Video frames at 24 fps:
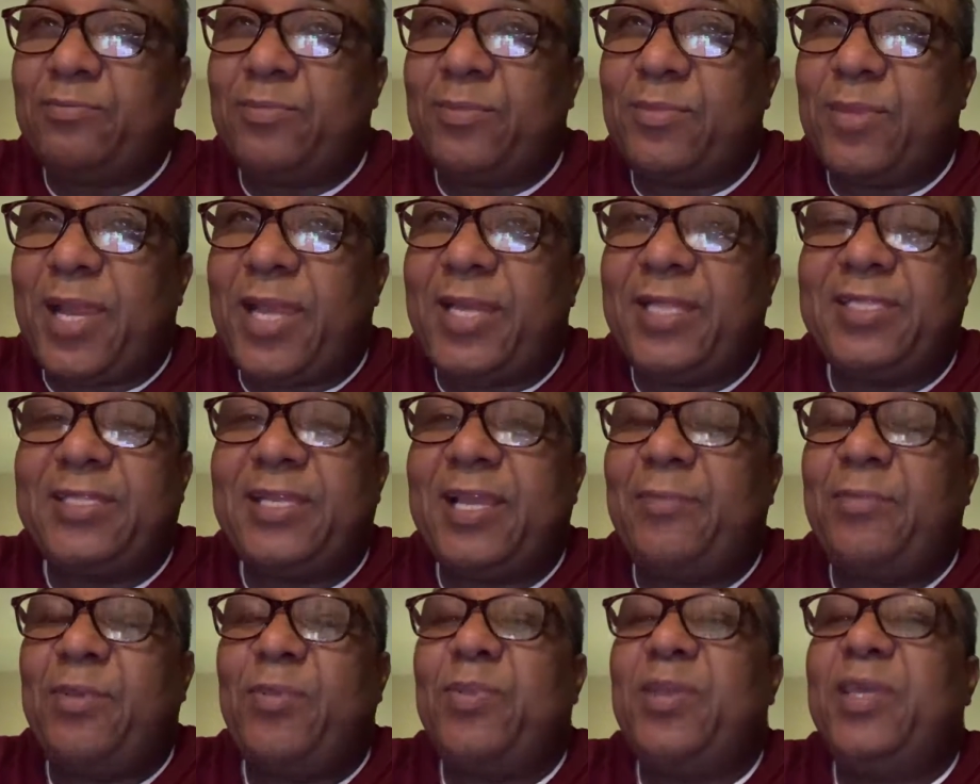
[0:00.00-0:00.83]
By the
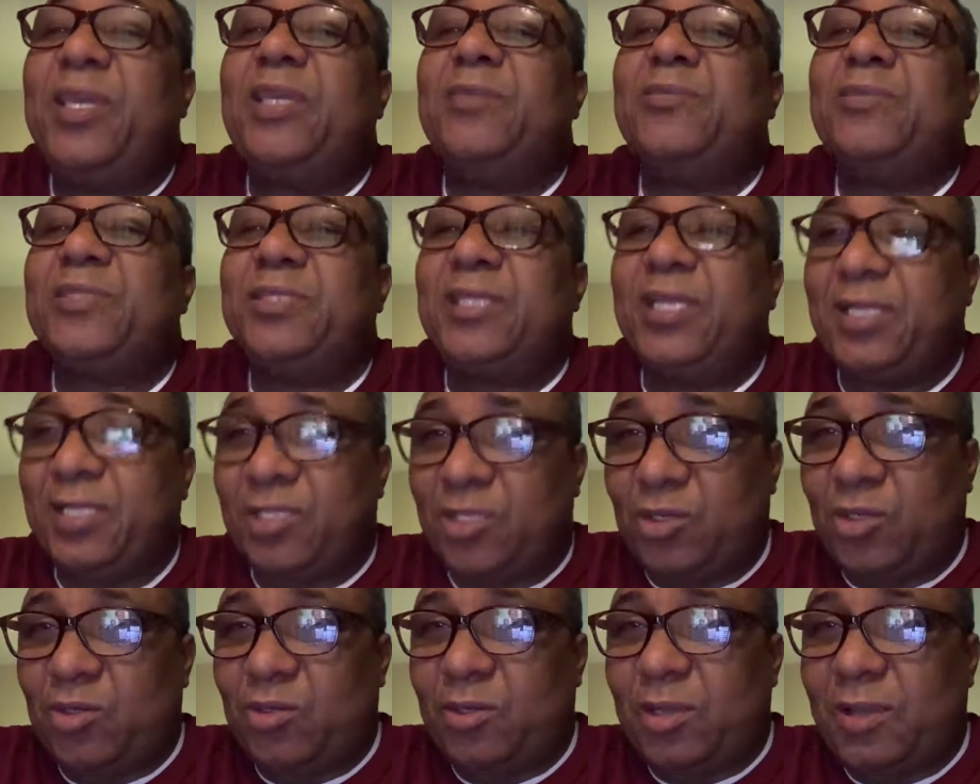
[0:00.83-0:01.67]
time he became
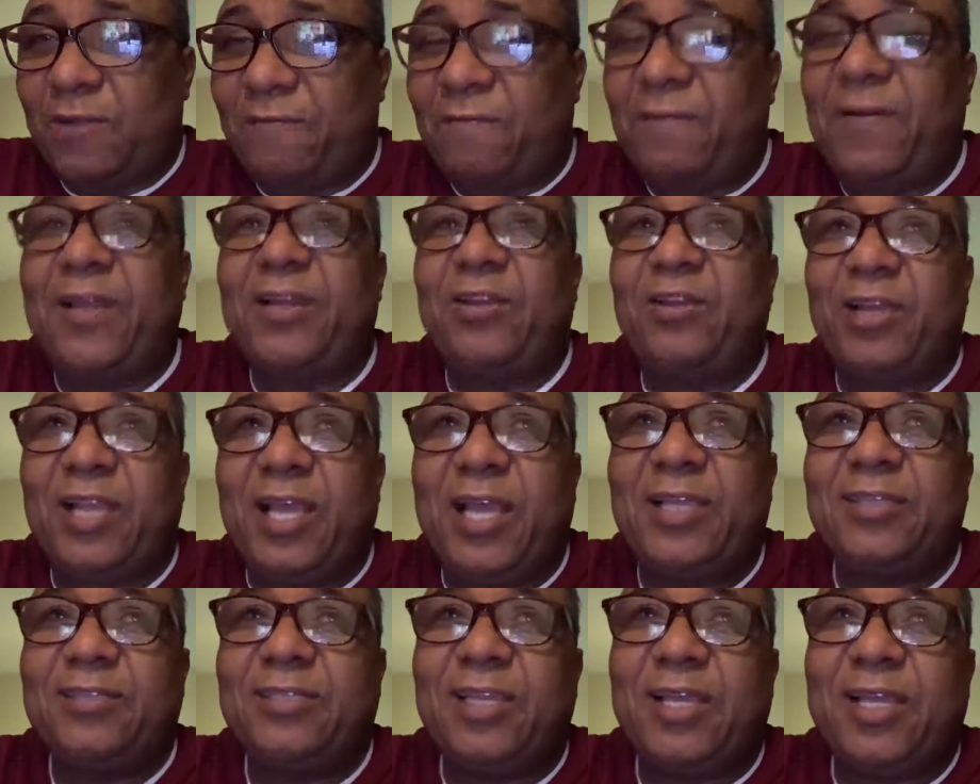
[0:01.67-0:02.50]
senator, I
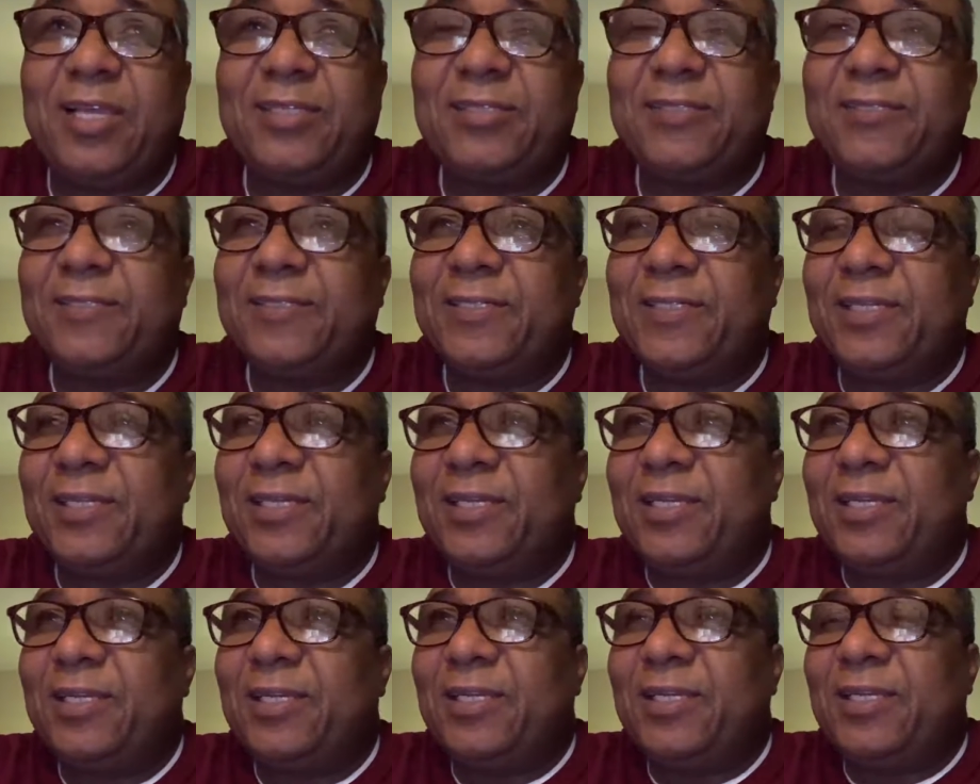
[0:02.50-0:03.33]
finalized that
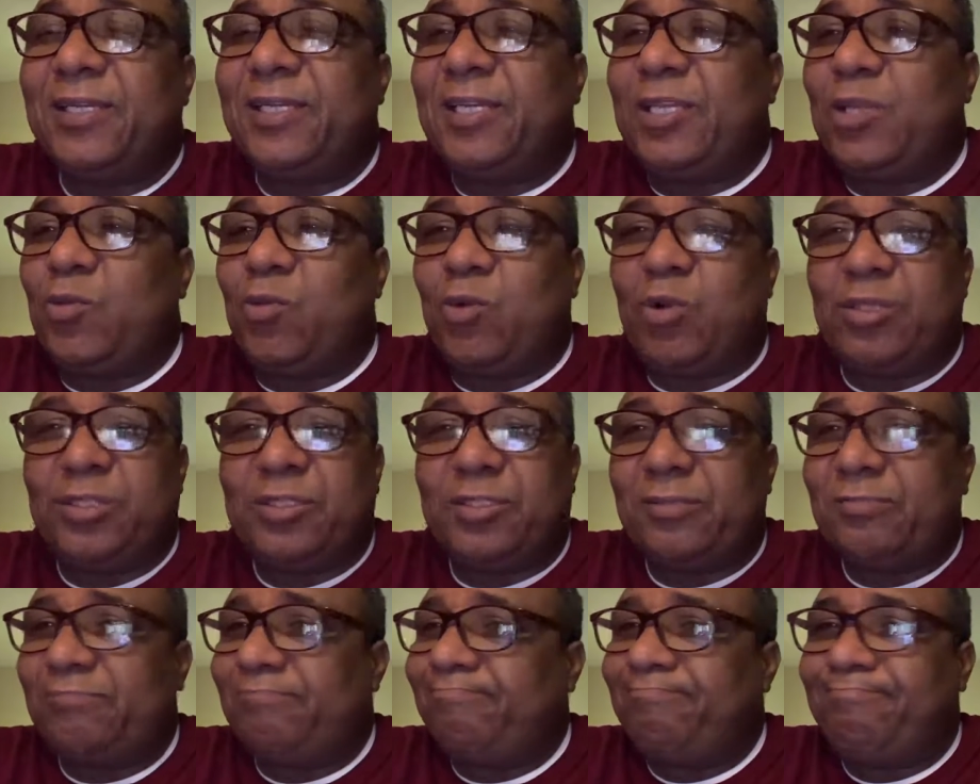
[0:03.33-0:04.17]
he
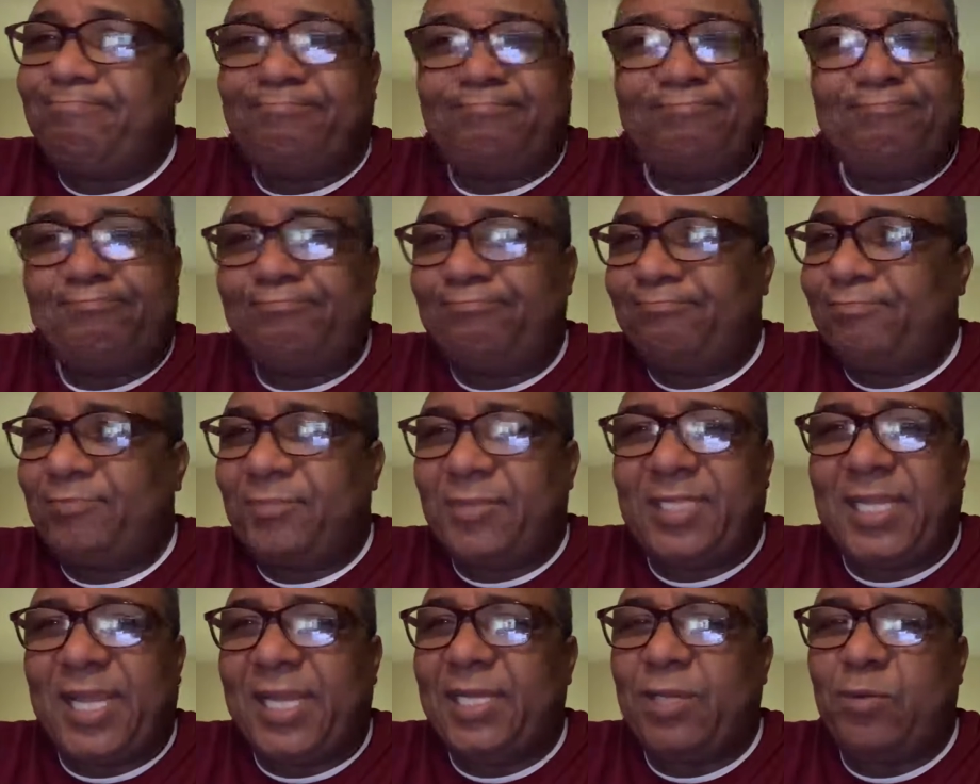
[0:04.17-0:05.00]
was
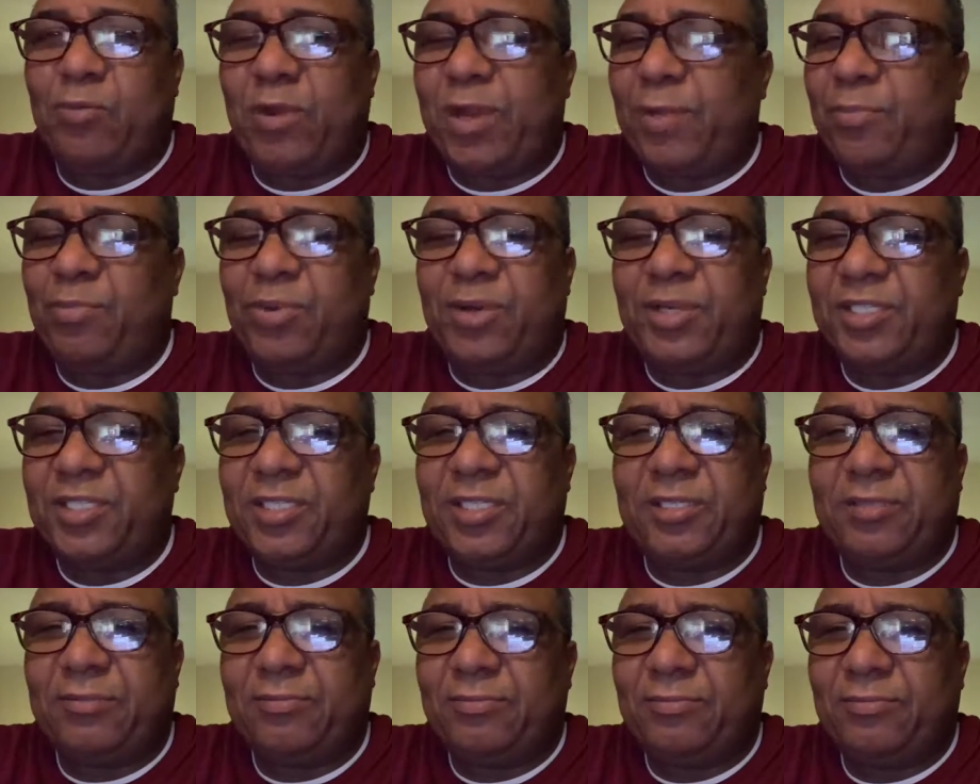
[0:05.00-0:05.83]
not the right
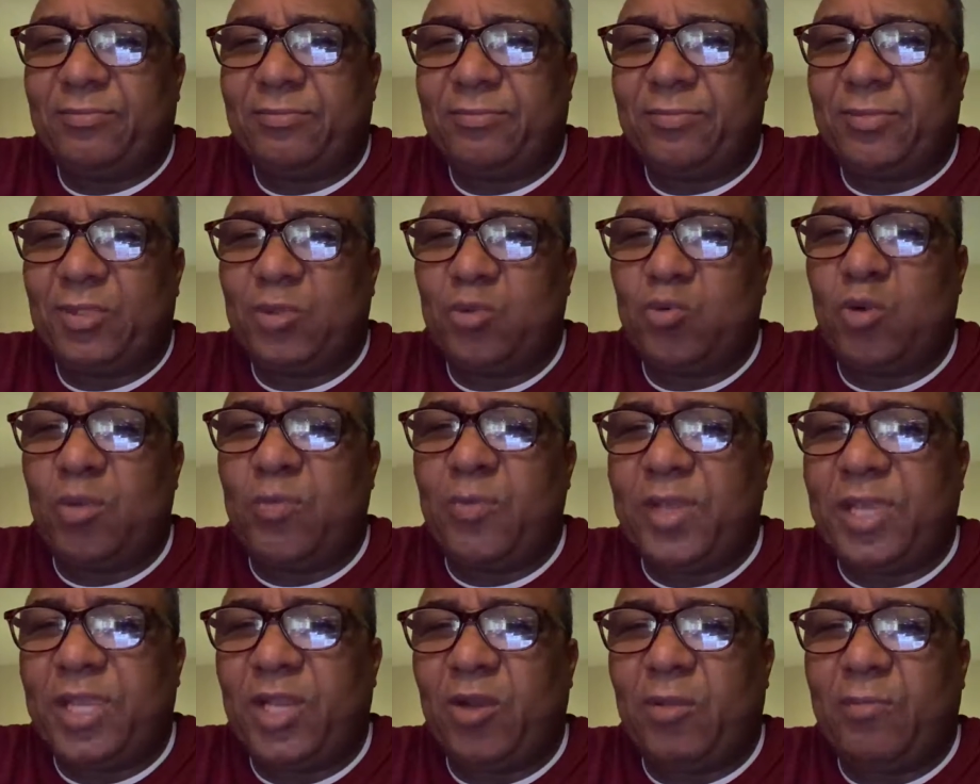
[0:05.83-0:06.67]
person. We were
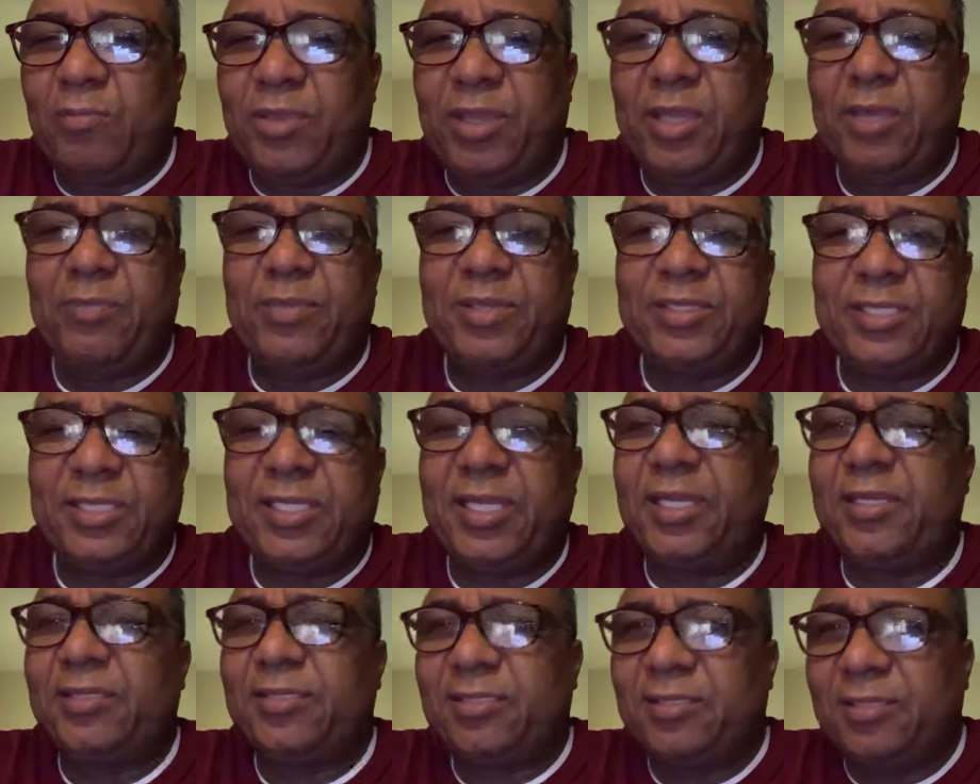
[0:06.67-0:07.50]
making a big
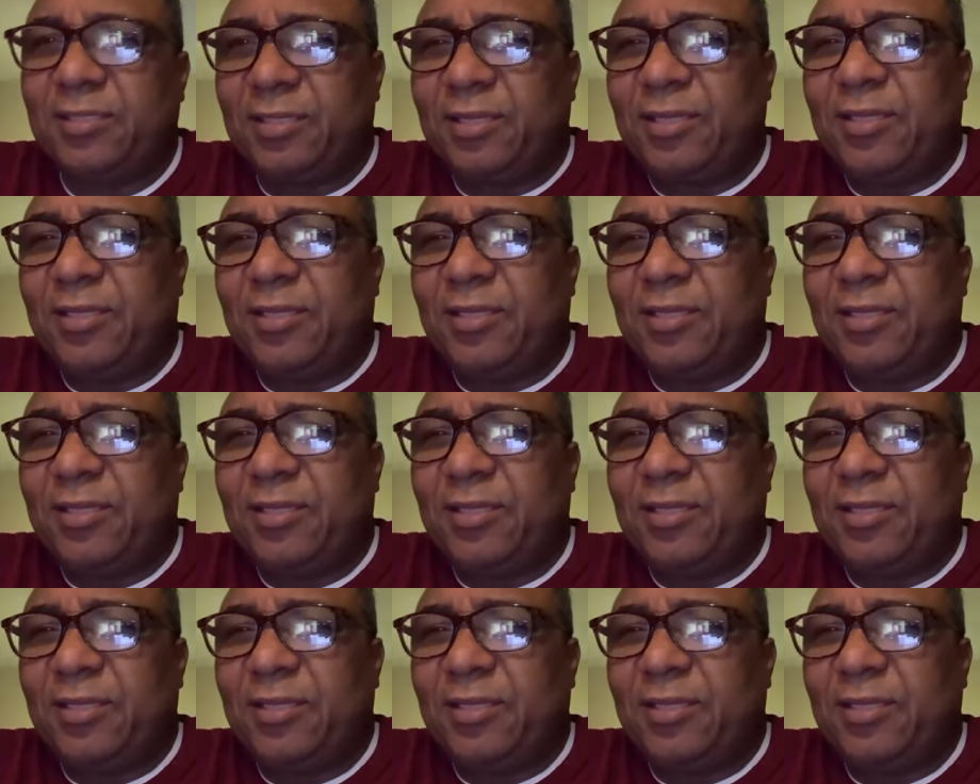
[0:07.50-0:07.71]
mistakes.